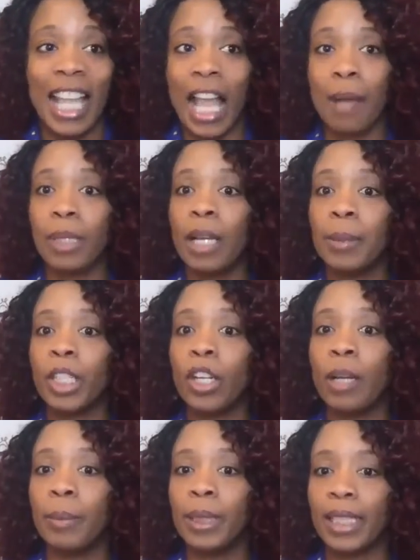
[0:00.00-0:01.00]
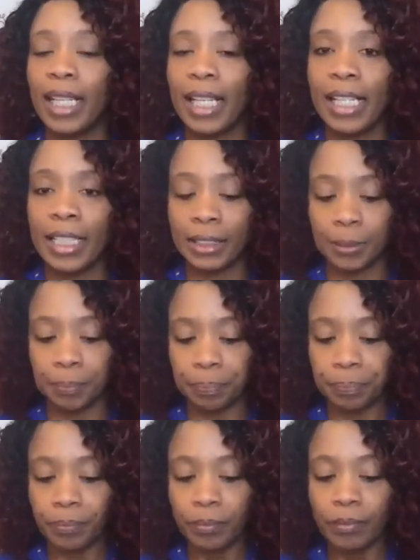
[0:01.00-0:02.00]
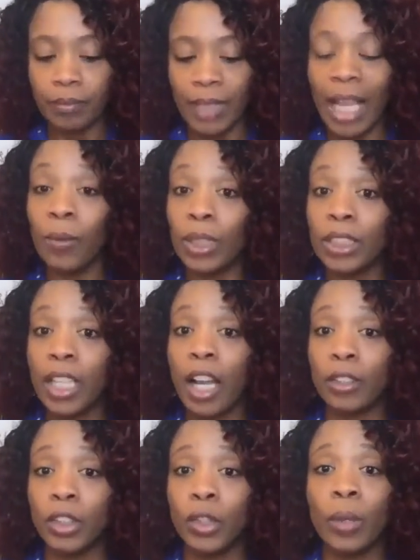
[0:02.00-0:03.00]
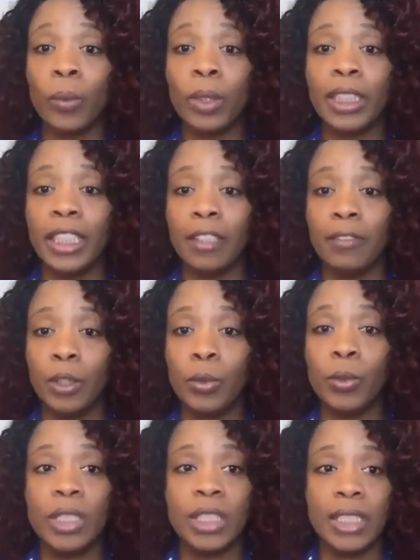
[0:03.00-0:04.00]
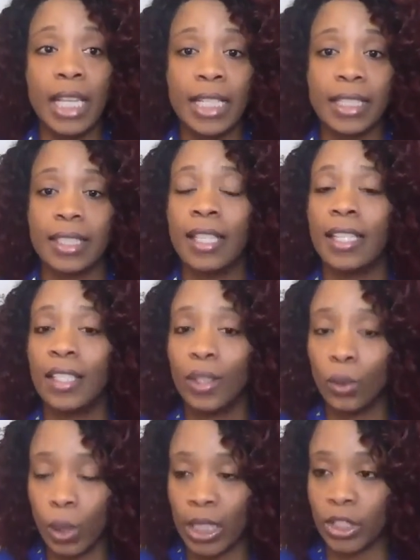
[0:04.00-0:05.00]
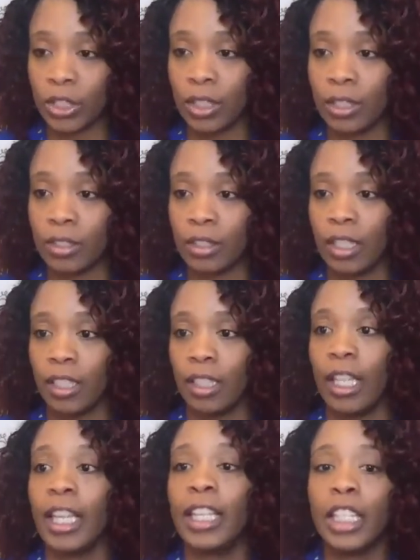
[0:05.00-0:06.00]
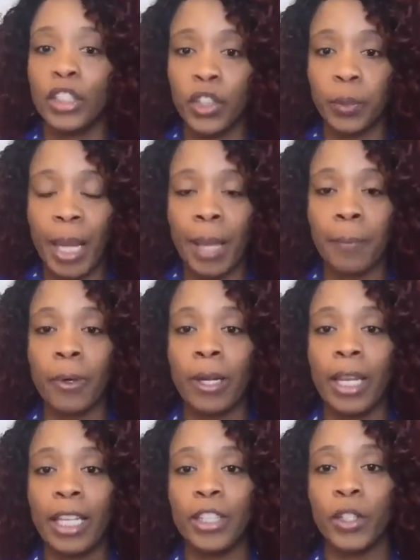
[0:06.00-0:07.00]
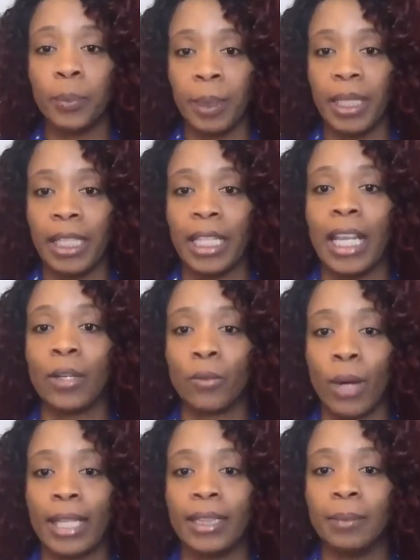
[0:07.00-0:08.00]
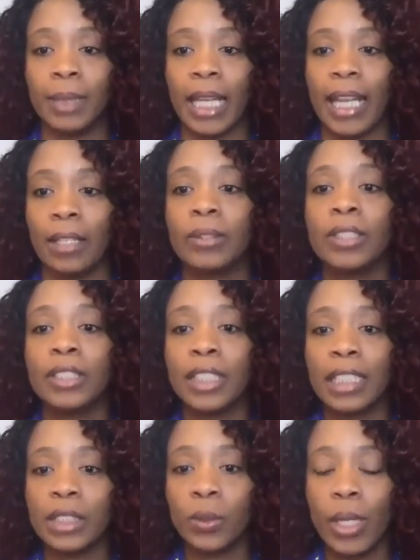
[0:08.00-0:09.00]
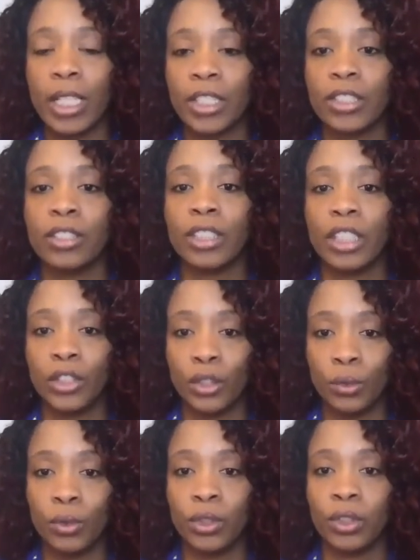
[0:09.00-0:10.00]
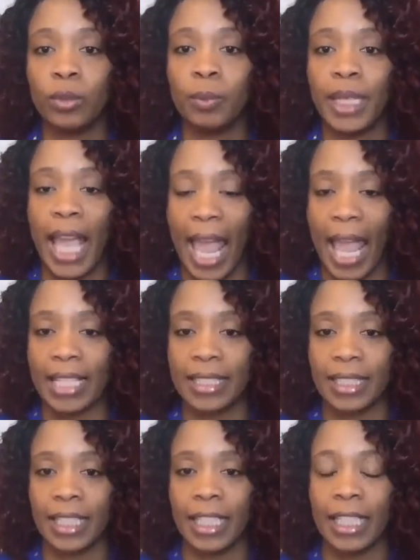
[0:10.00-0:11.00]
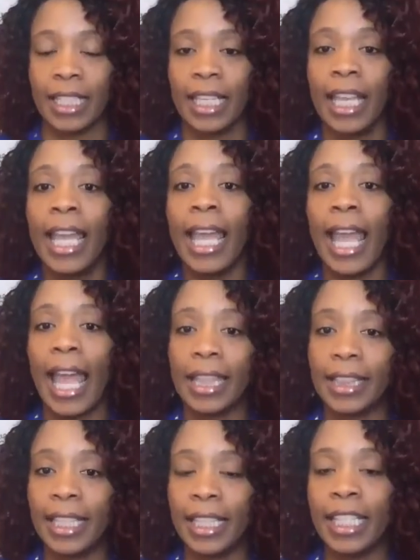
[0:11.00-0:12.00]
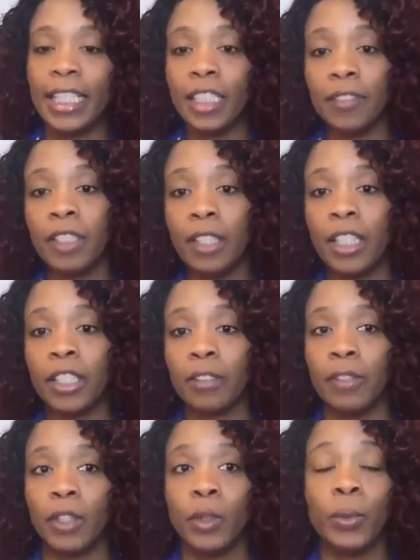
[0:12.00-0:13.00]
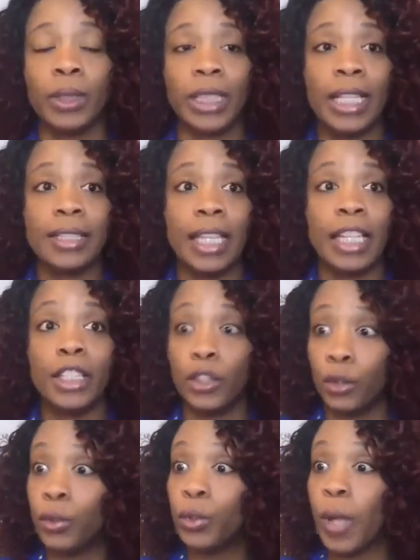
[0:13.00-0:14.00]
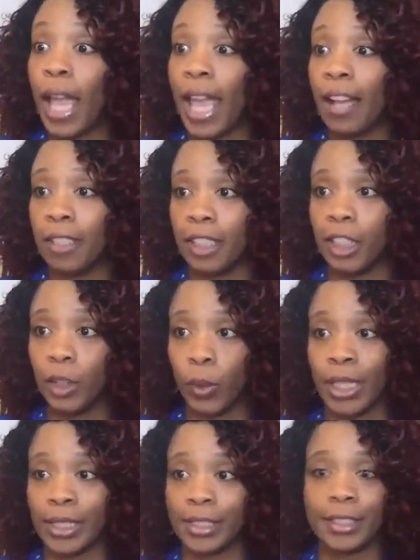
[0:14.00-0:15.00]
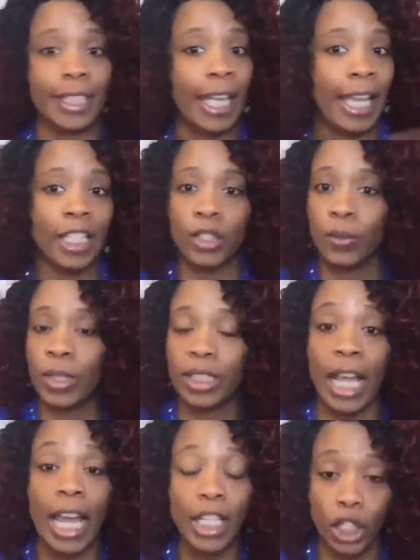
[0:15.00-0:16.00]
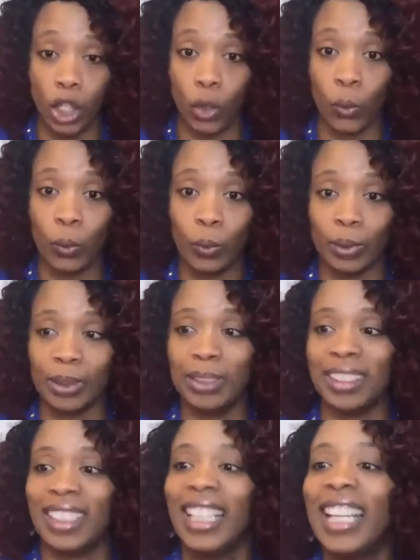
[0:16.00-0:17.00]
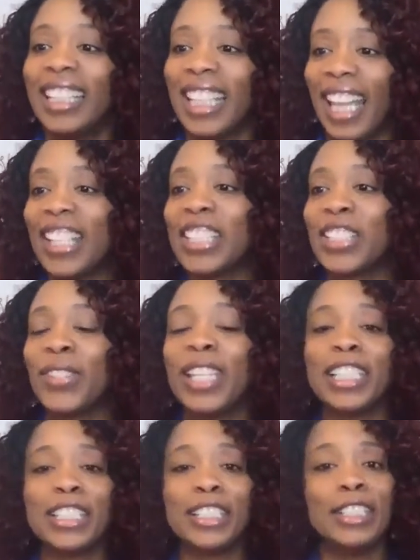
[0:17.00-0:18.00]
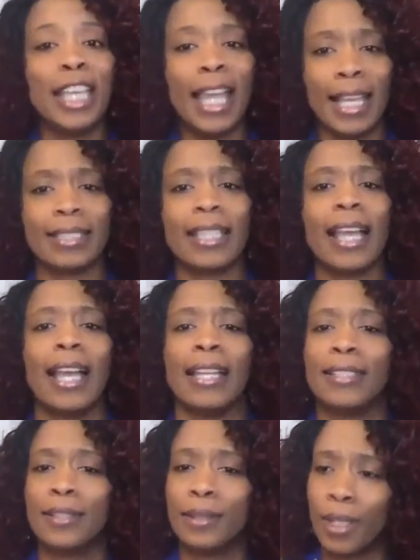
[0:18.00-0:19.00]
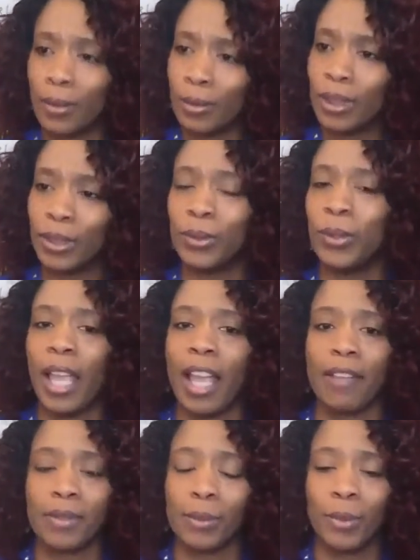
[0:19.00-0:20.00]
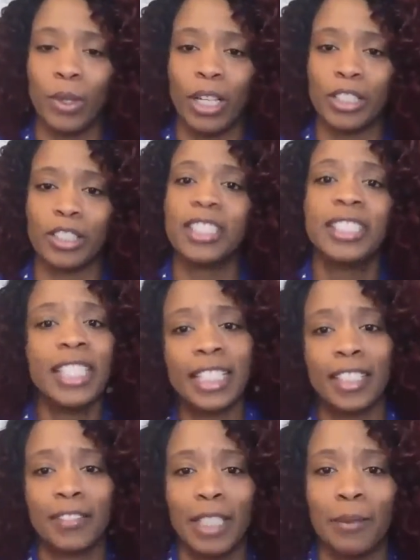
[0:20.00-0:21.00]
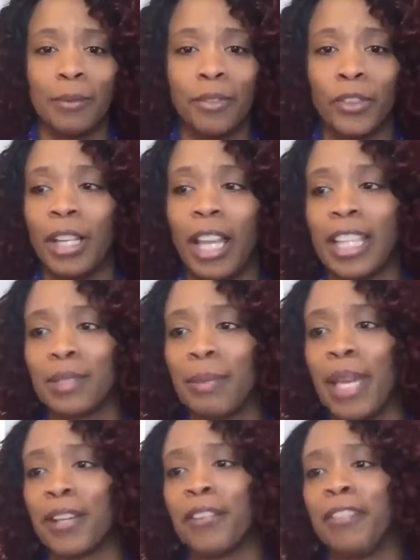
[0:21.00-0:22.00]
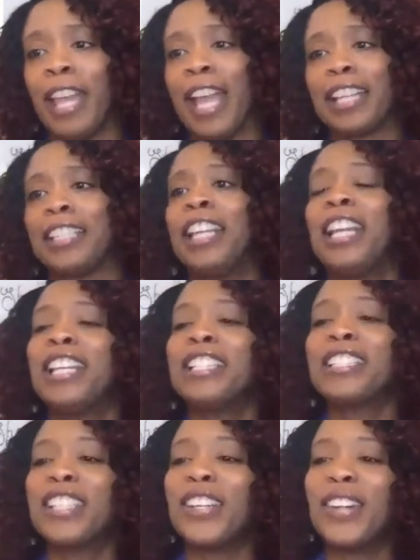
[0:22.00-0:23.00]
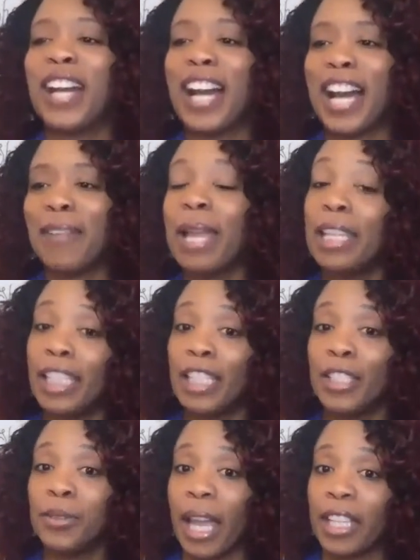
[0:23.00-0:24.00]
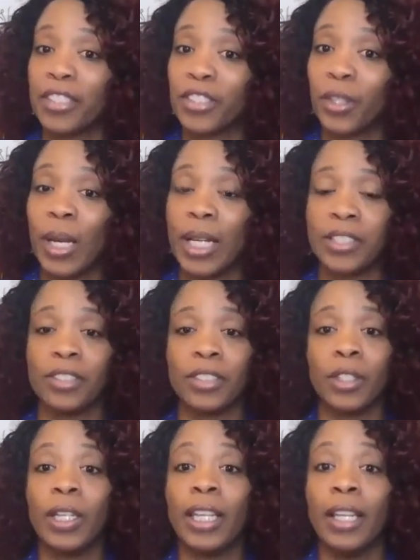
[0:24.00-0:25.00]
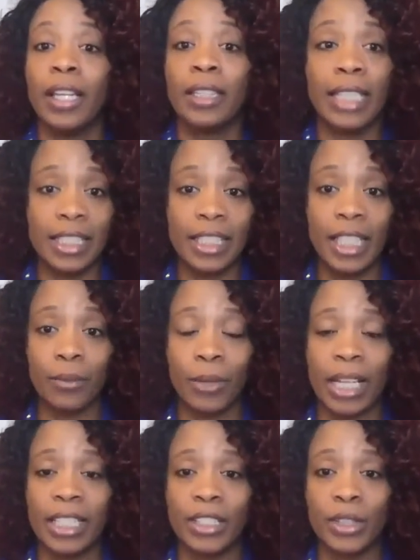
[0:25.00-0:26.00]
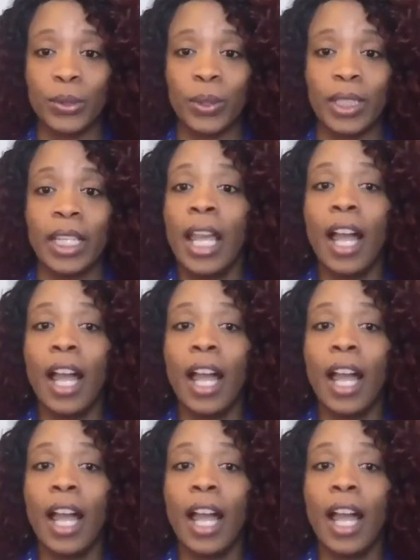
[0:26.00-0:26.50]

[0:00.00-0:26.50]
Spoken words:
I'm coming on because I want to talk to you. I want to give you 6 questions. Get your paper and your pen and write them down. 6 questions that you should be asking at the end of the interview. When they say, do you have any questions? The answer is not no. The answer is yes, I certainly do have some questions, 6 of them as a matter of fact. So, and then you ask your question. So let's get right into it.